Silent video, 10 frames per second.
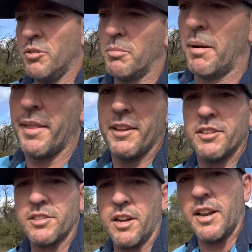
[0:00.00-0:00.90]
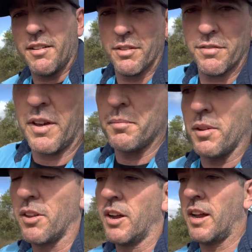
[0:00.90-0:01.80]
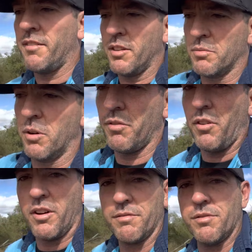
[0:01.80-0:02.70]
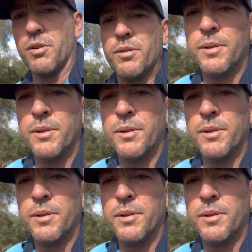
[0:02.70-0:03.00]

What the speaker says: maybe they just don't have the family that I have that's worth fighting for.